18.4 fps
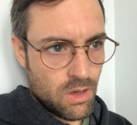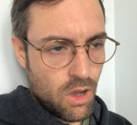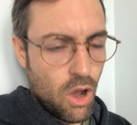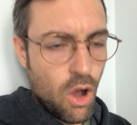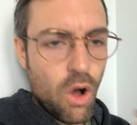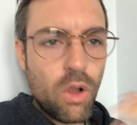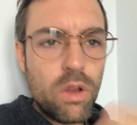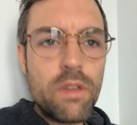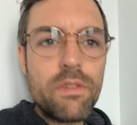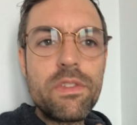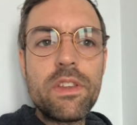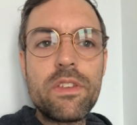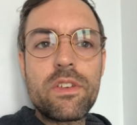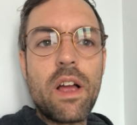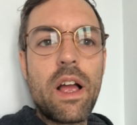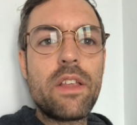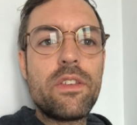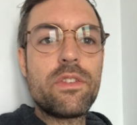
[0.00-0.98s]
All of these
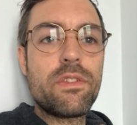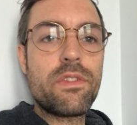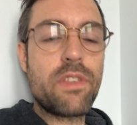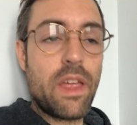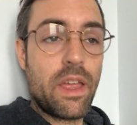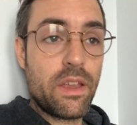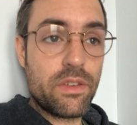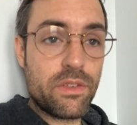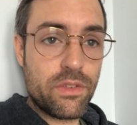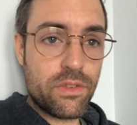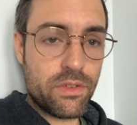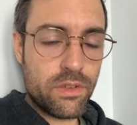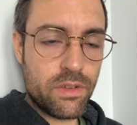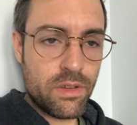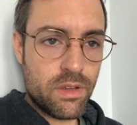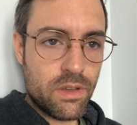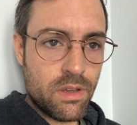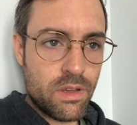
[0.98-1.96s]
kinds of things
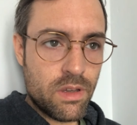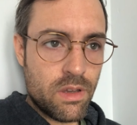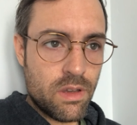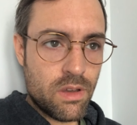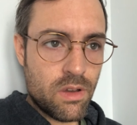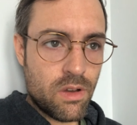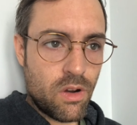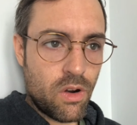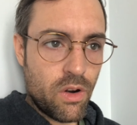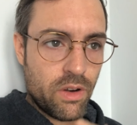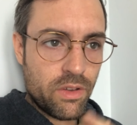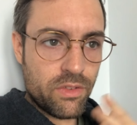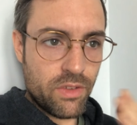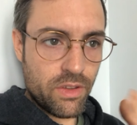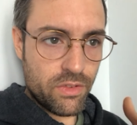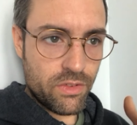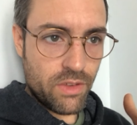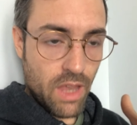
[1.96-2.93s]

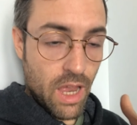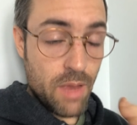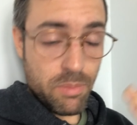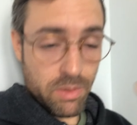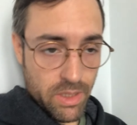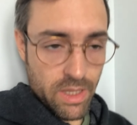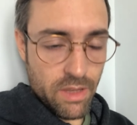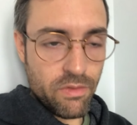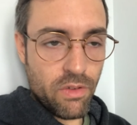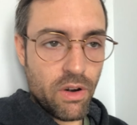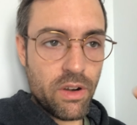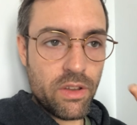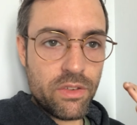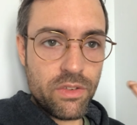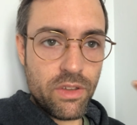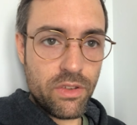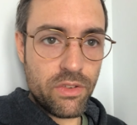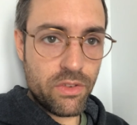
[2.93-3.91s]
I believe, are
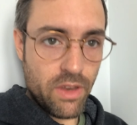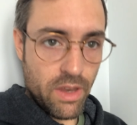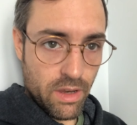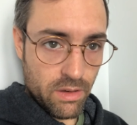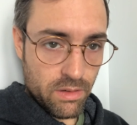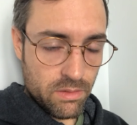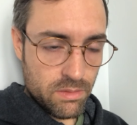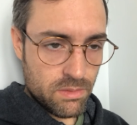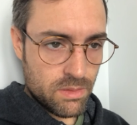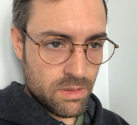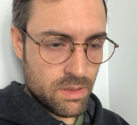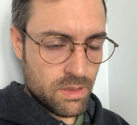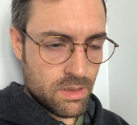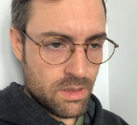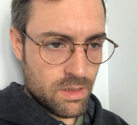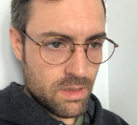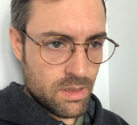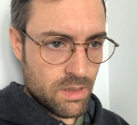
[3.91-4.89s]
existing
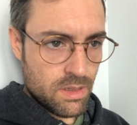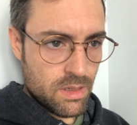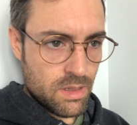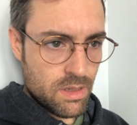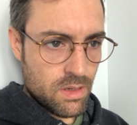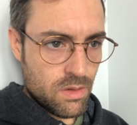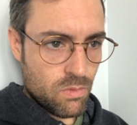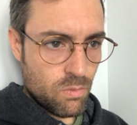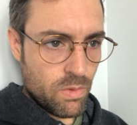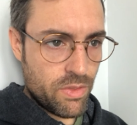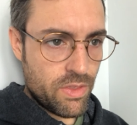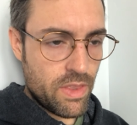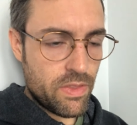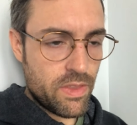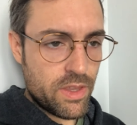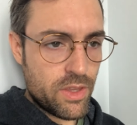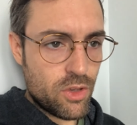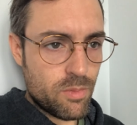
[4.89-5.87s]

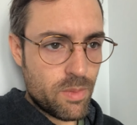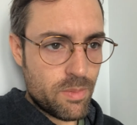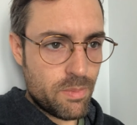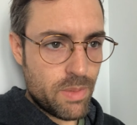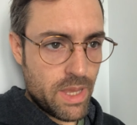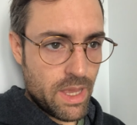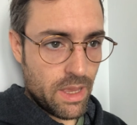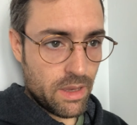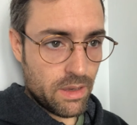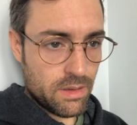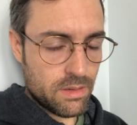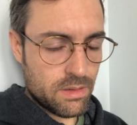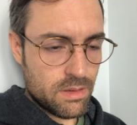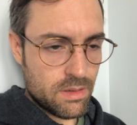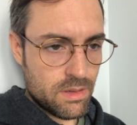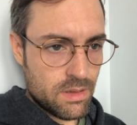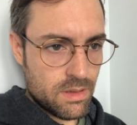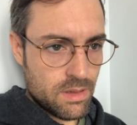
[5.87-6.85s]
within the human being
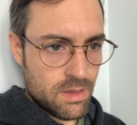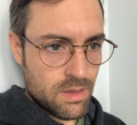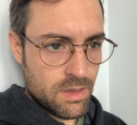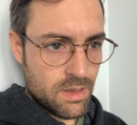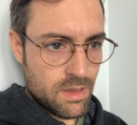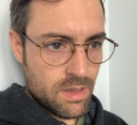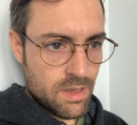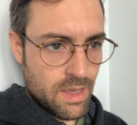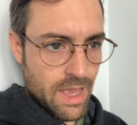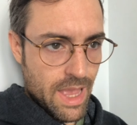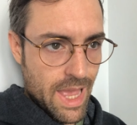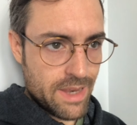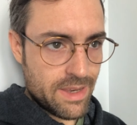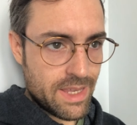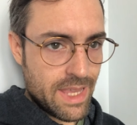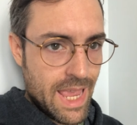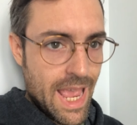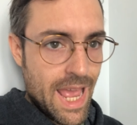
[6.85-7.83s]

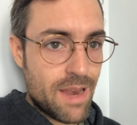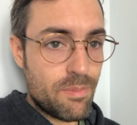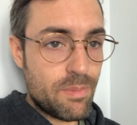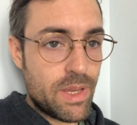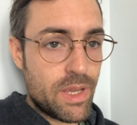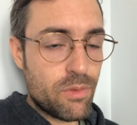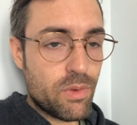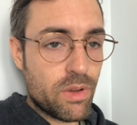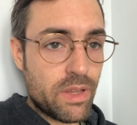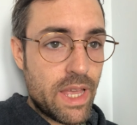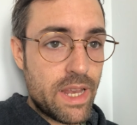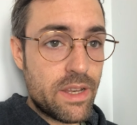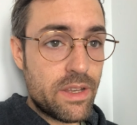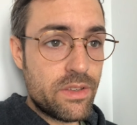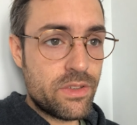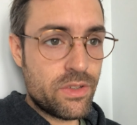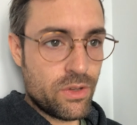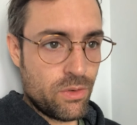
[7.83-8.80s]
and can be
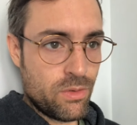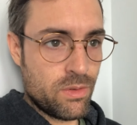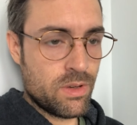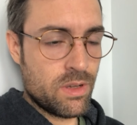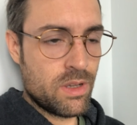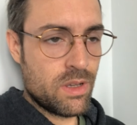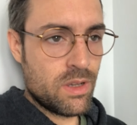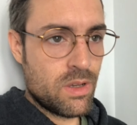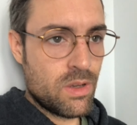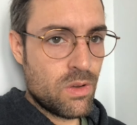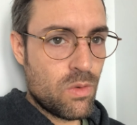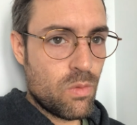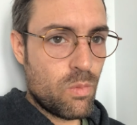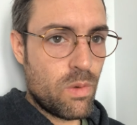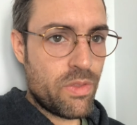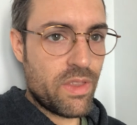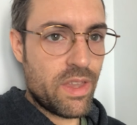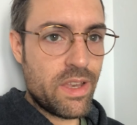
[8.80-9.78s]
related to
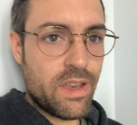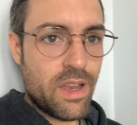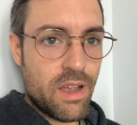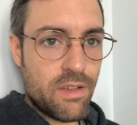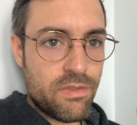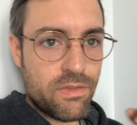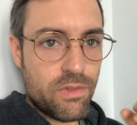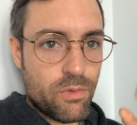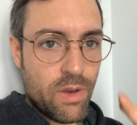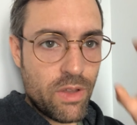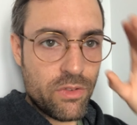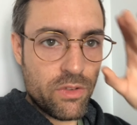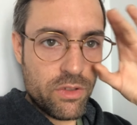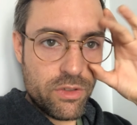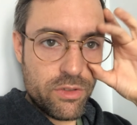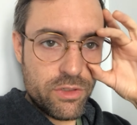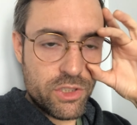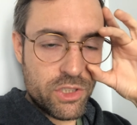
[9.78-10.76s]
with enough
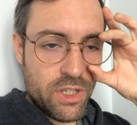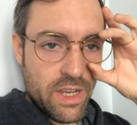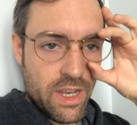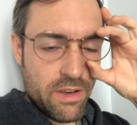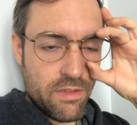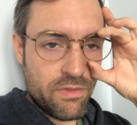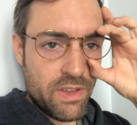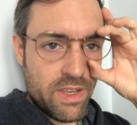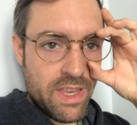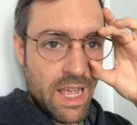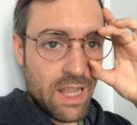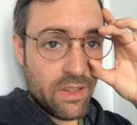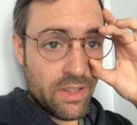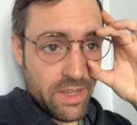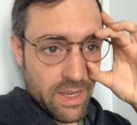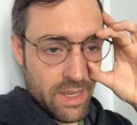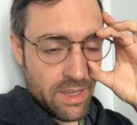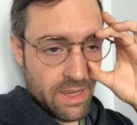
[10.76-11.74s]
resolution and
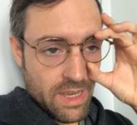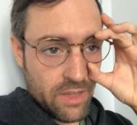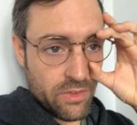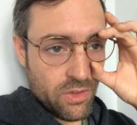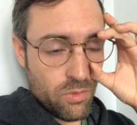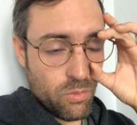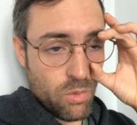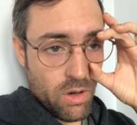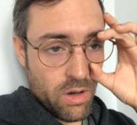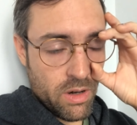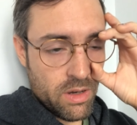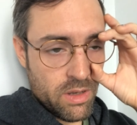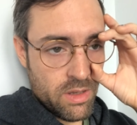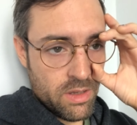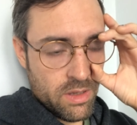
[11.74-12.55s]
fidelity, as it were,